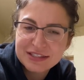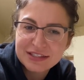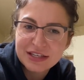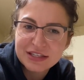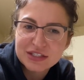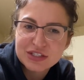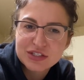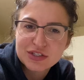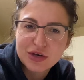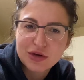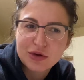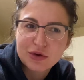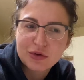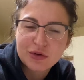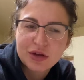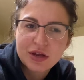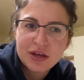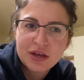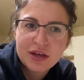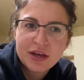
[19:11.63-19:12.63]
And
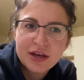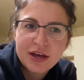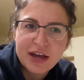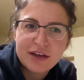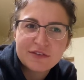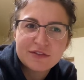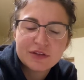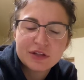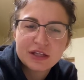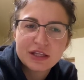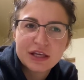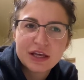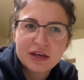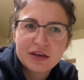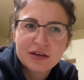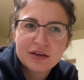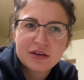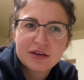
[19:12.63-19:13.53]
so I feel I